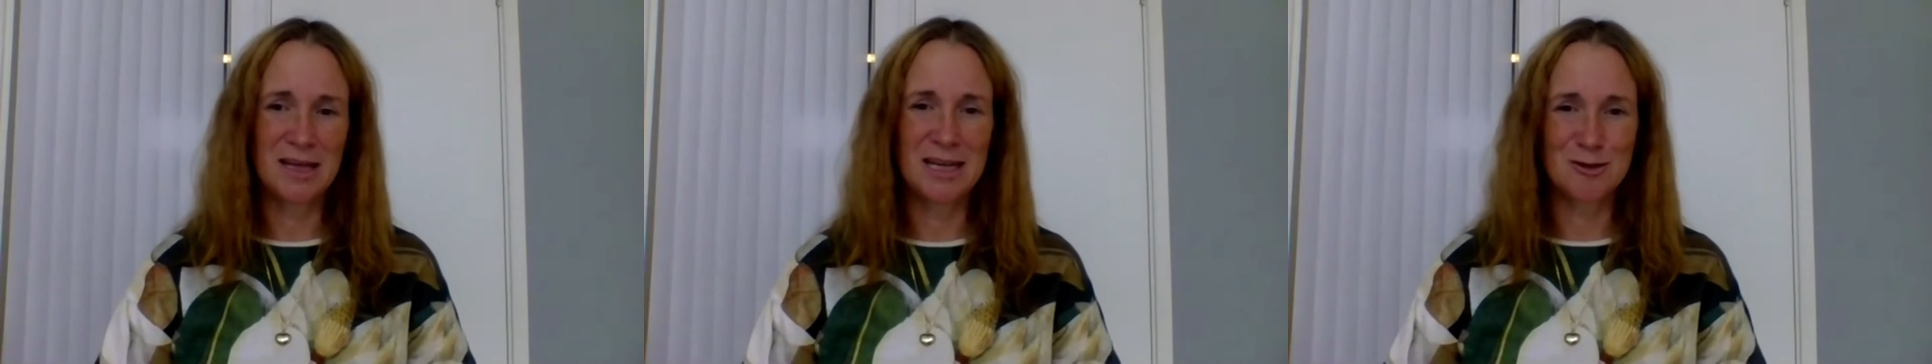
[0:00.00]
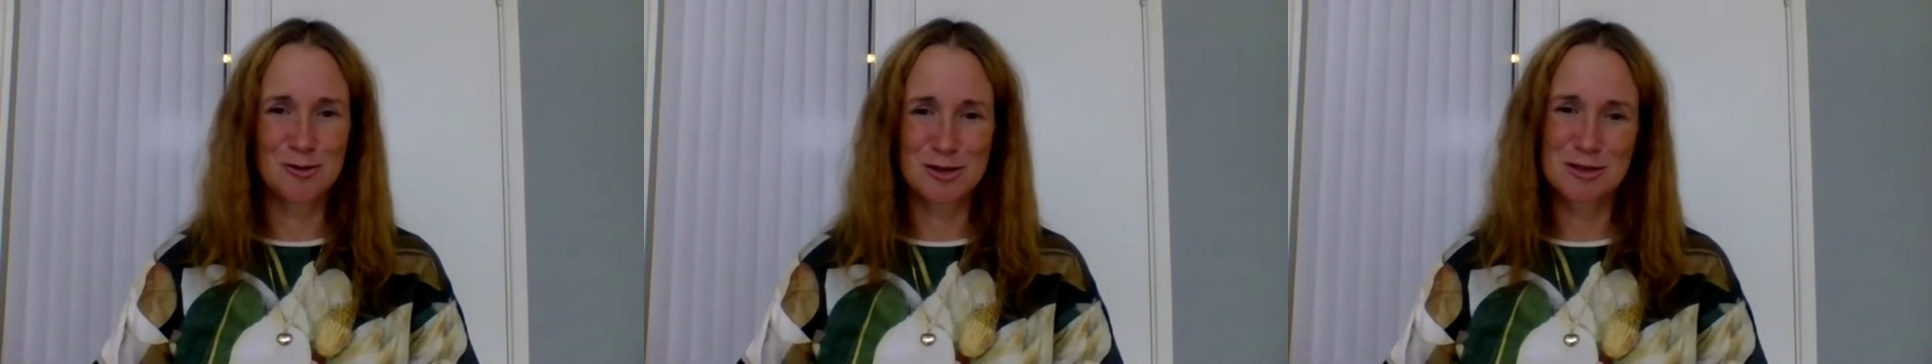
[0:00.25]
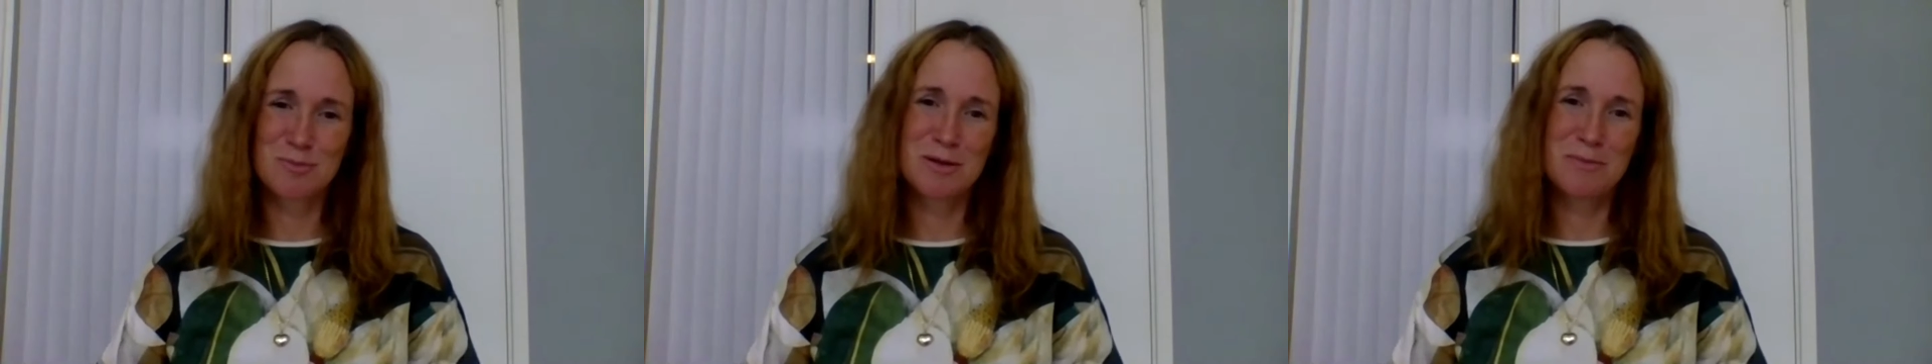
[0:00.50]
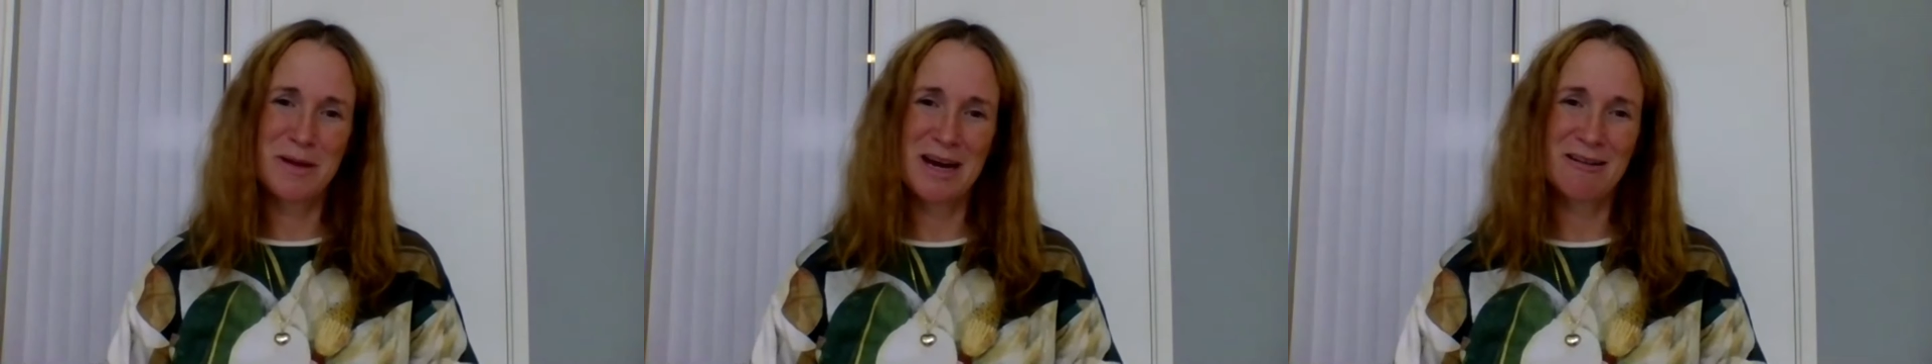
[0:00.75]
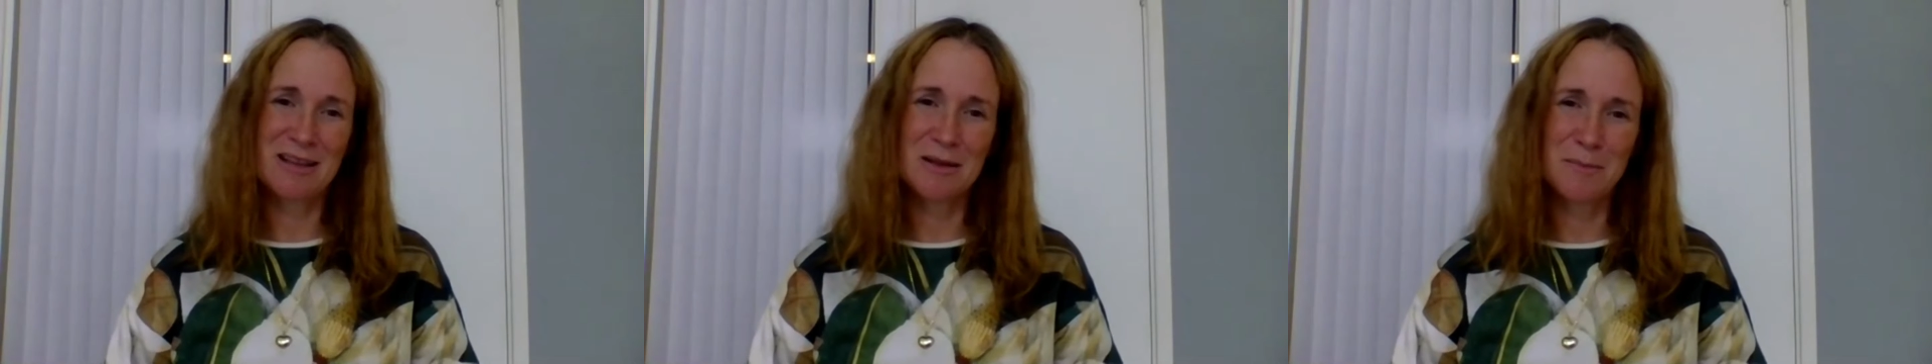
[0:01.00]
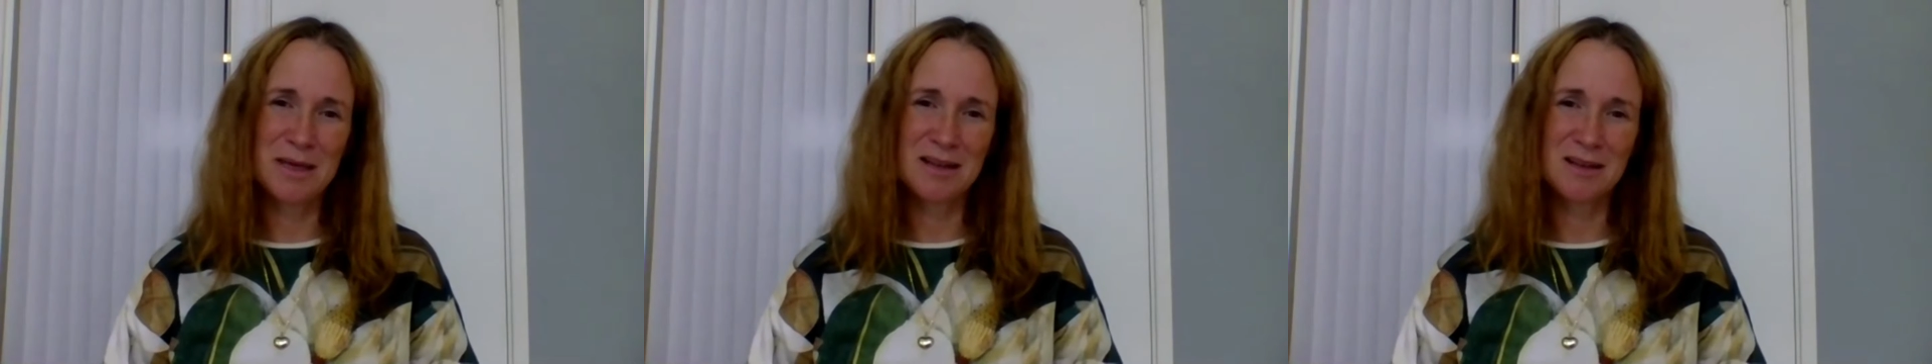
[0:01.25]
and also preparing the
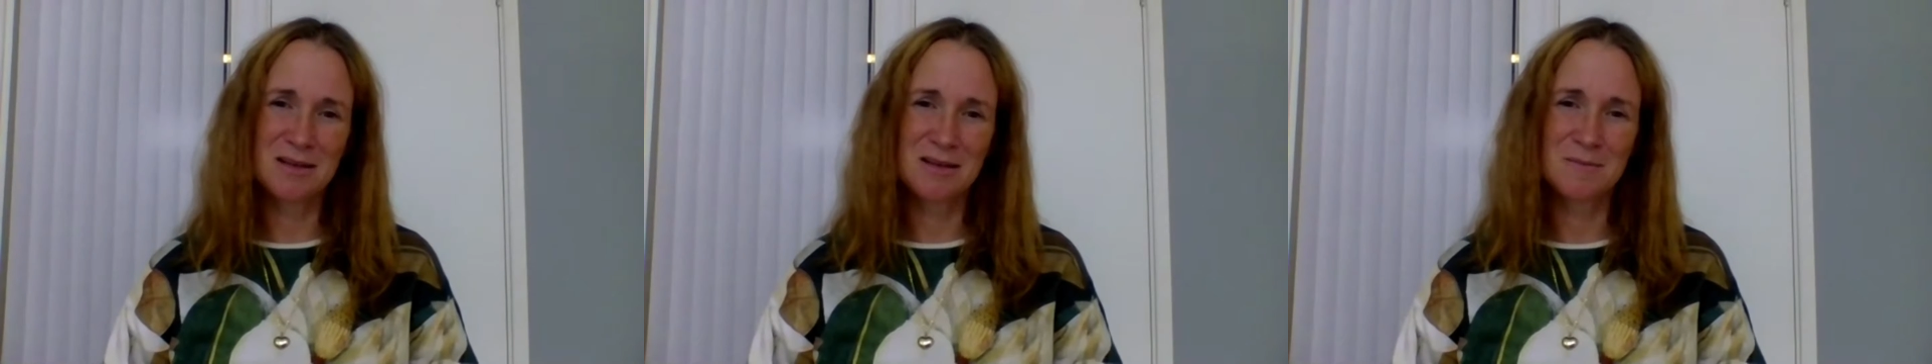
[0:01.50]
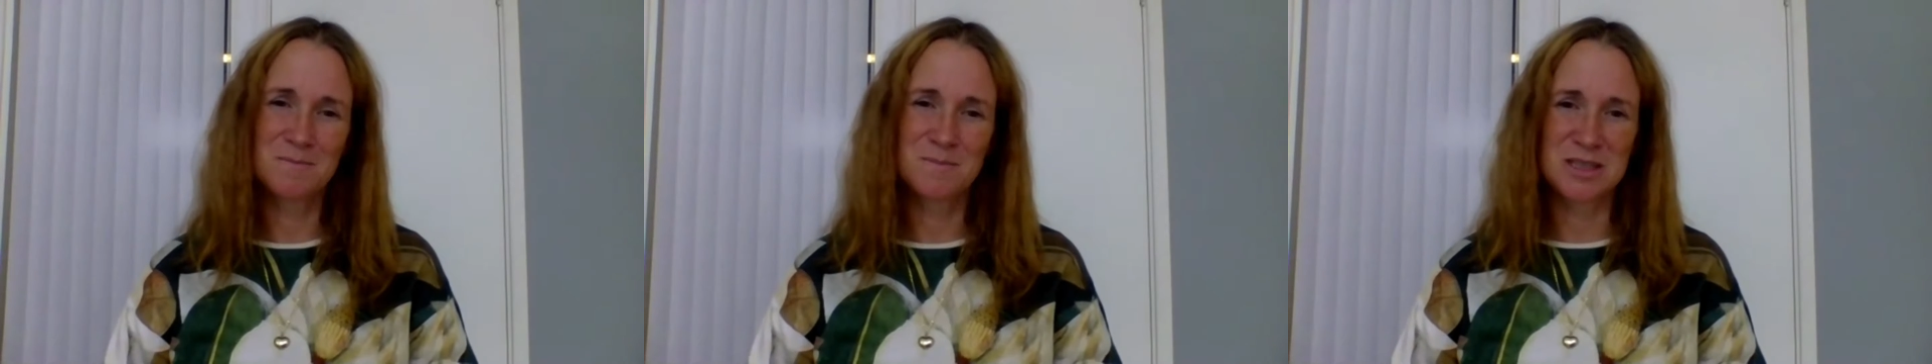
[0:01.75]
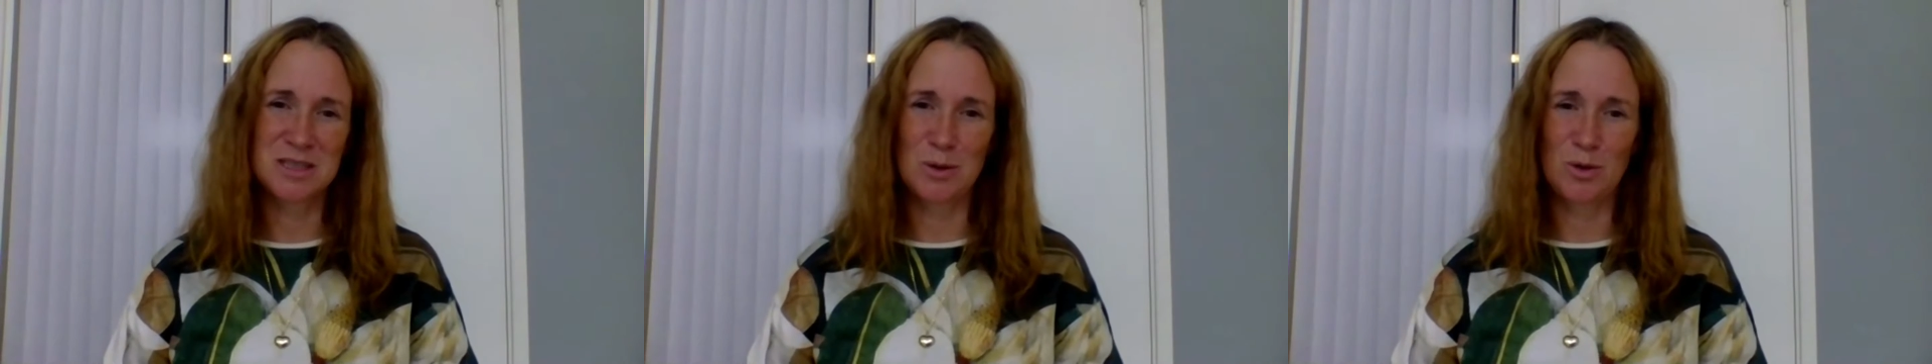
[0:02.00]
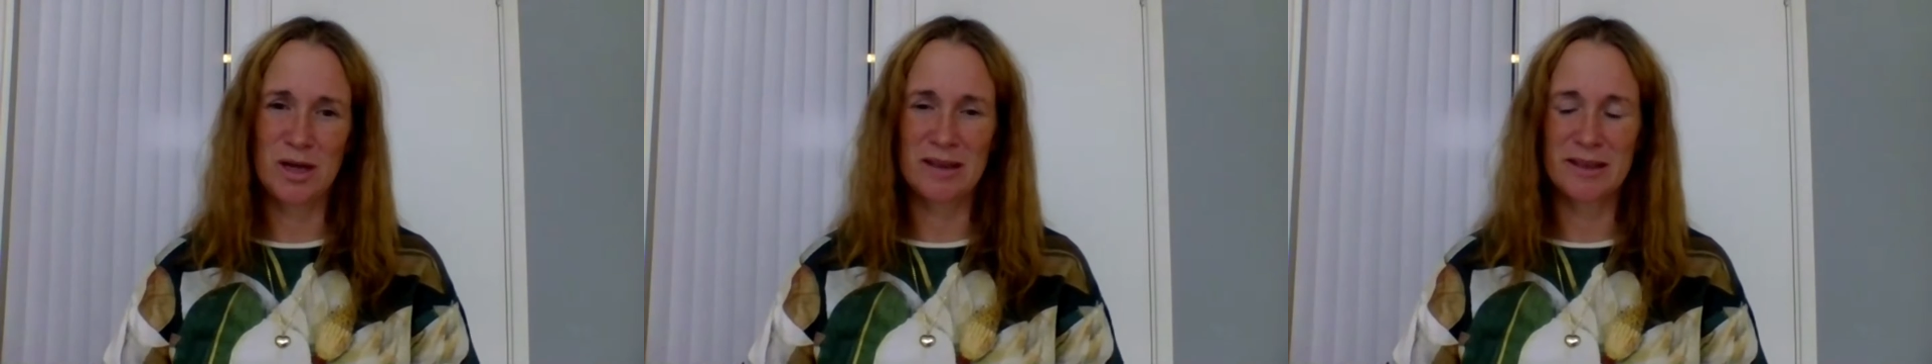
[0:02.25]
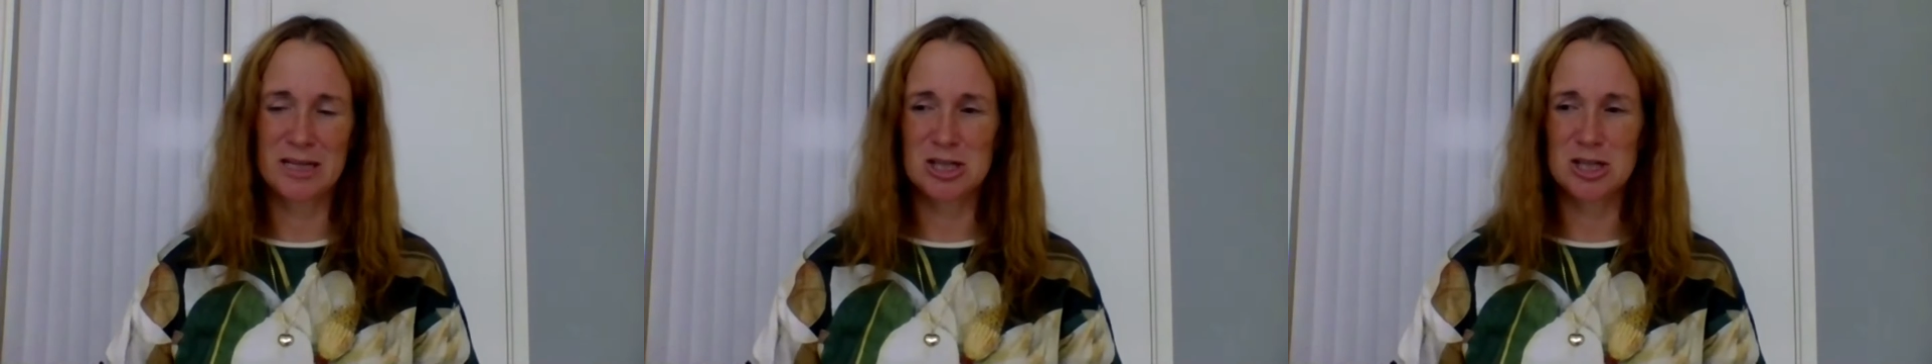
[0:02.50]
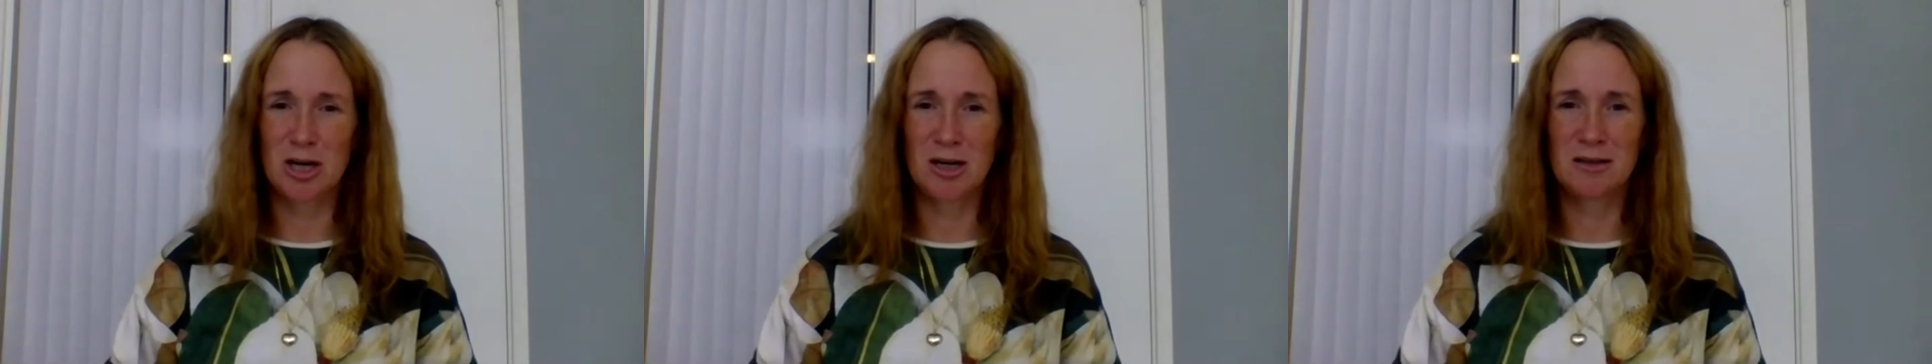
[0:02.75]
meal. So you get the
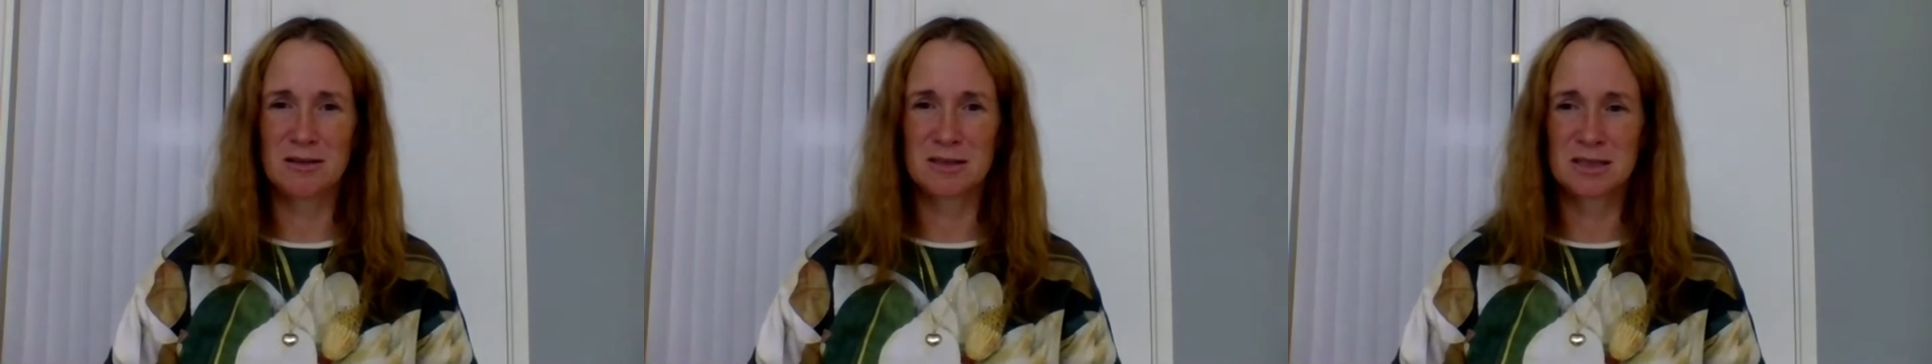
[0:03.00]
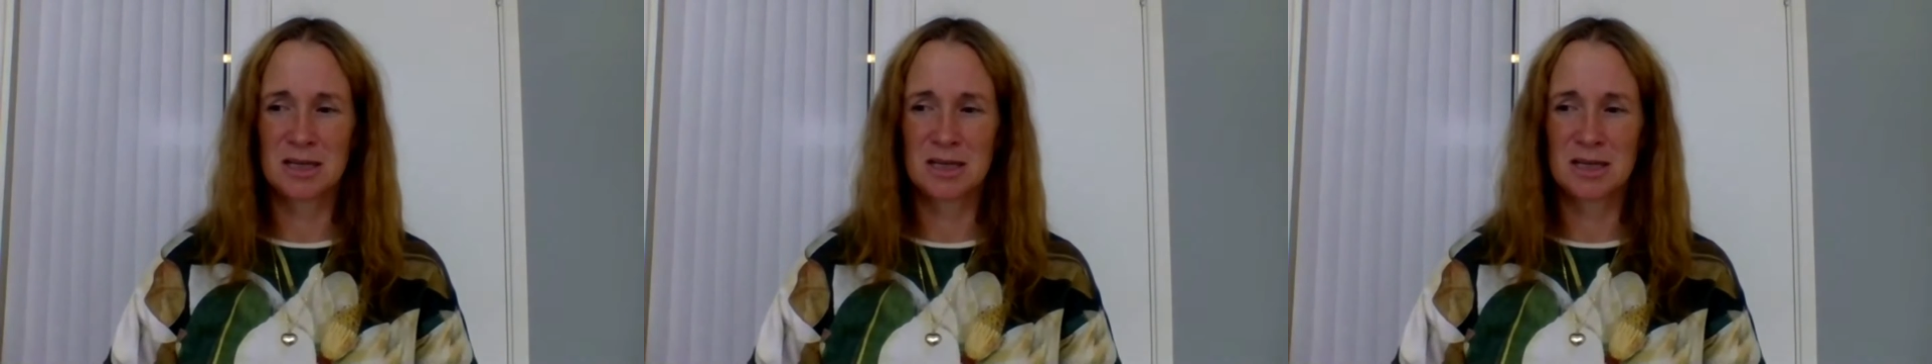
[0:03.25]
child